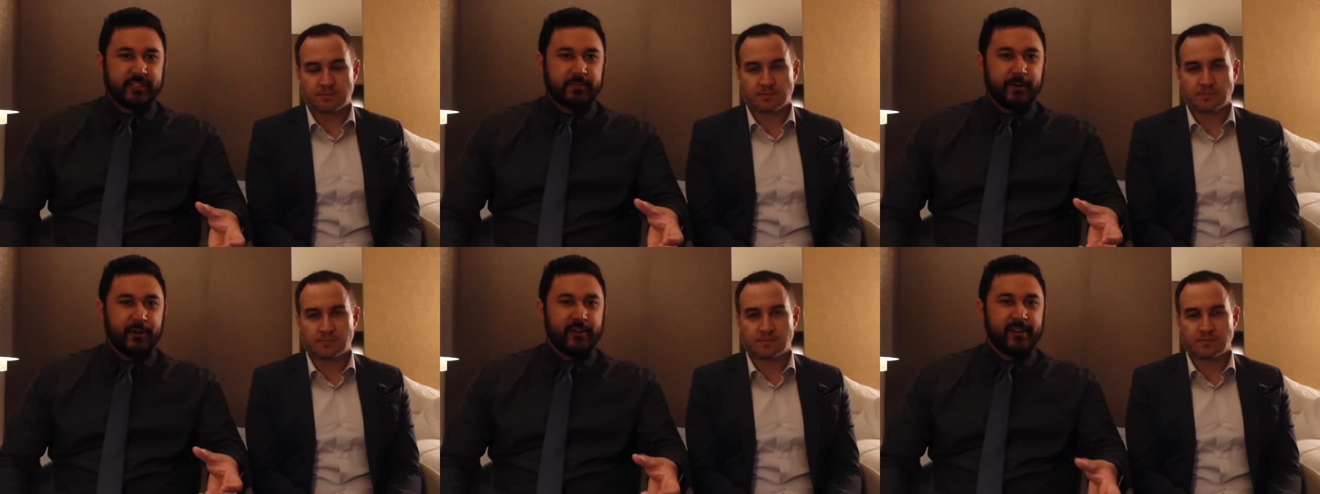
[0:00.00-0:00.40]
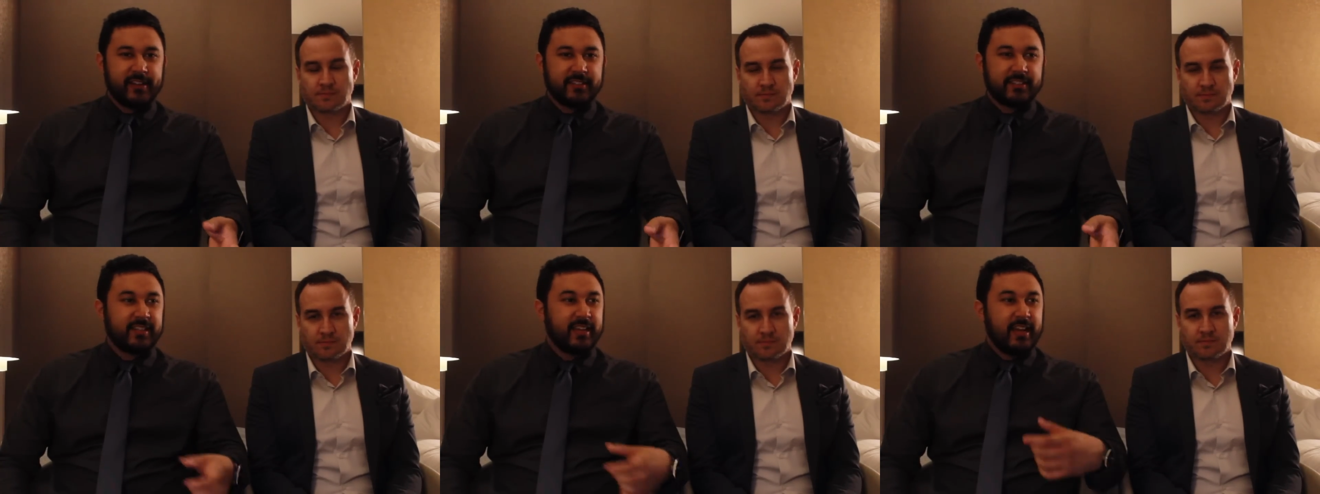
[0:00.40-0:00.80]

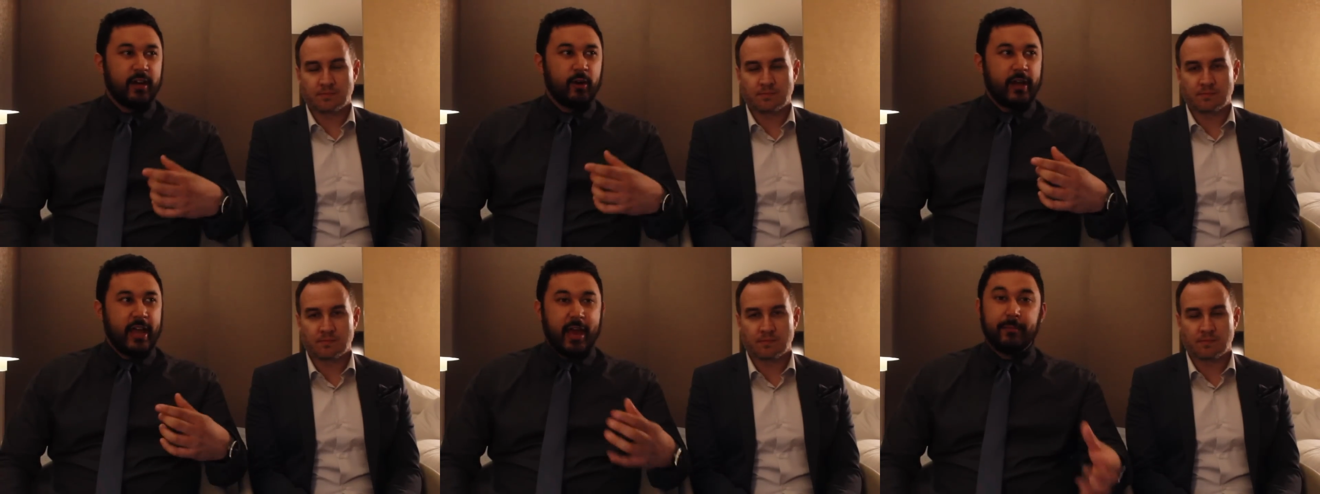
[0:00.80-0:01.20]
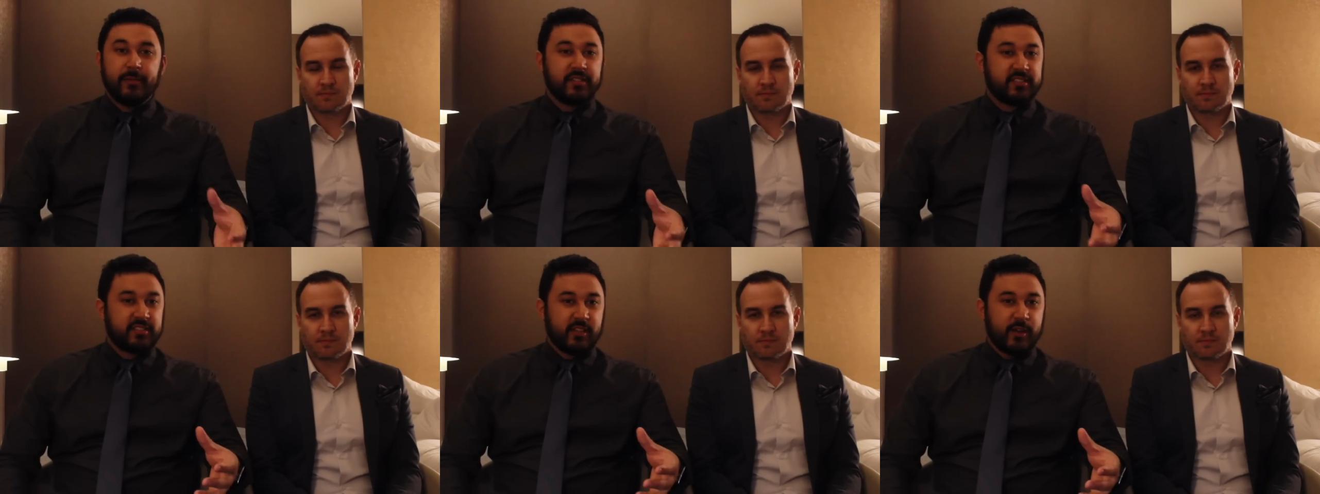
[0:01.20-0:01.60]
Speaker 1: experience. Emma
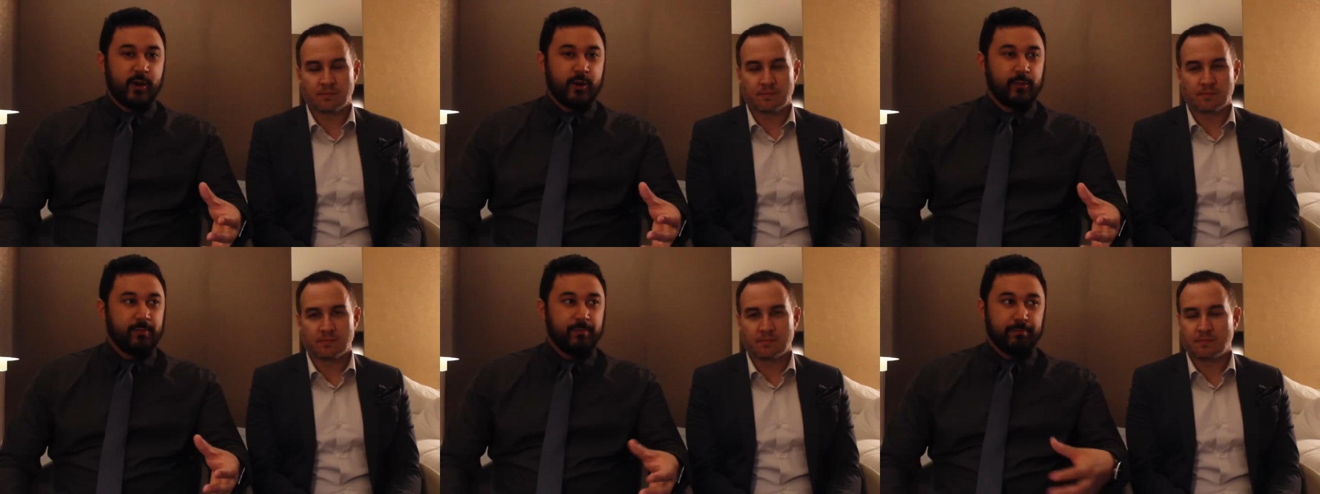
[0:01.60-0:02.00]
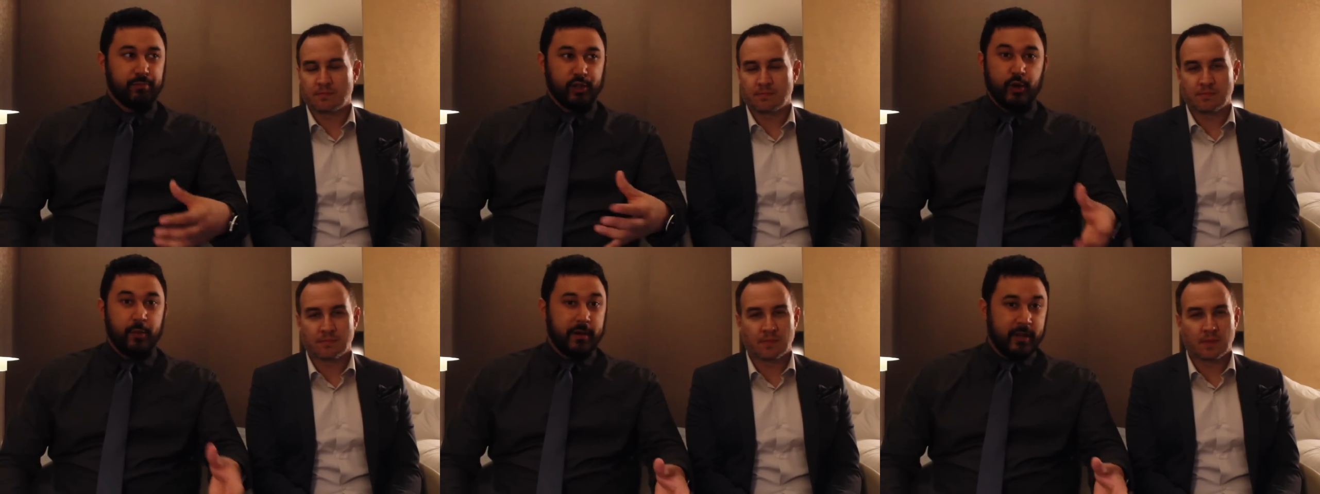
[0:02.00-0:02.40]
Stone
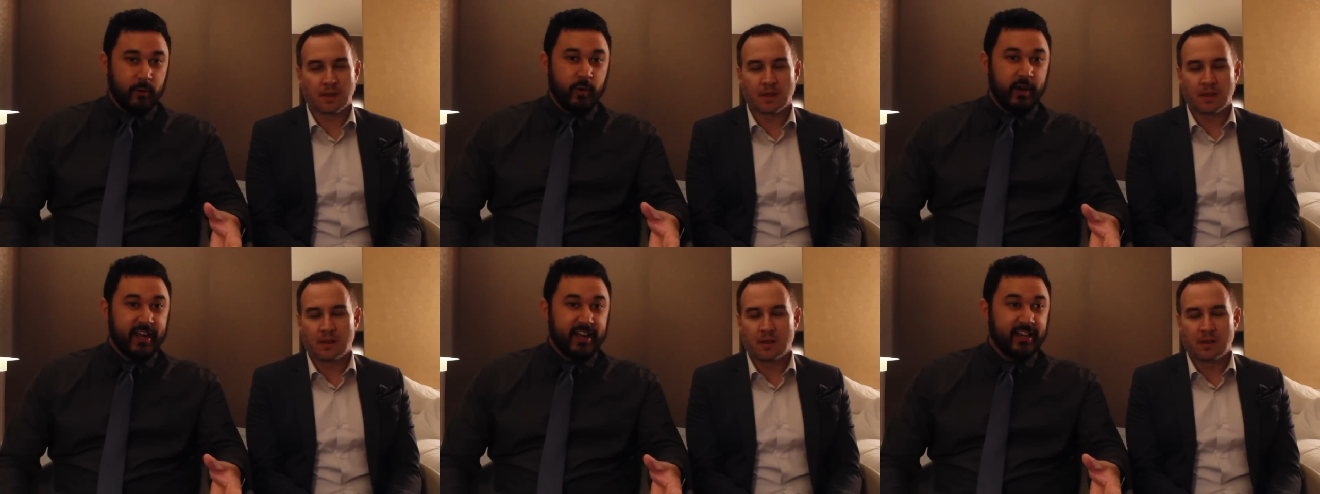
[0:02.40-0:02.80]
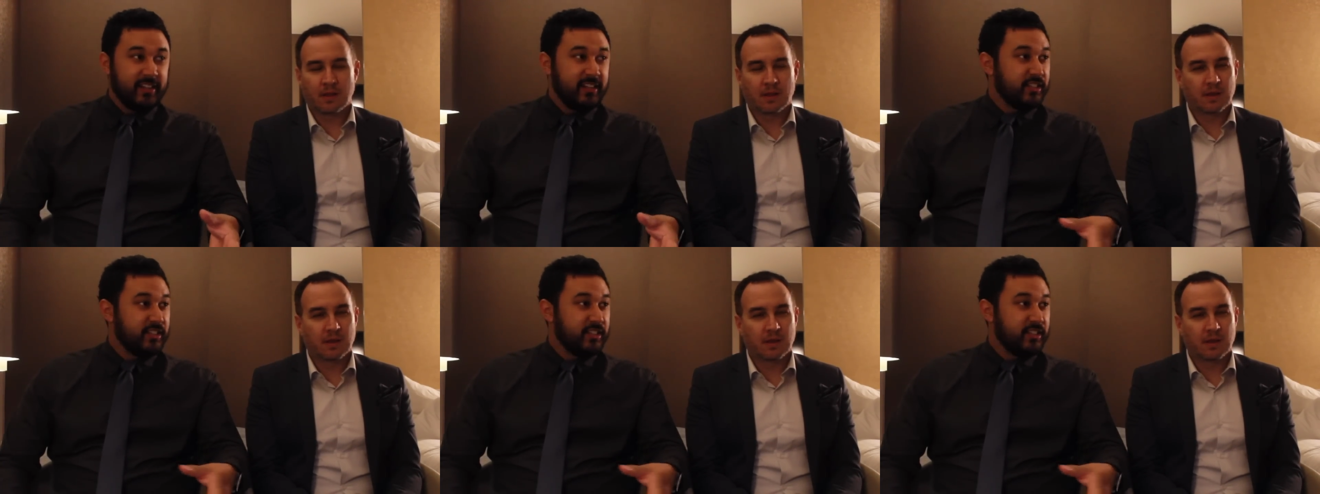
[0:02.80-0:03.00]
blew me away.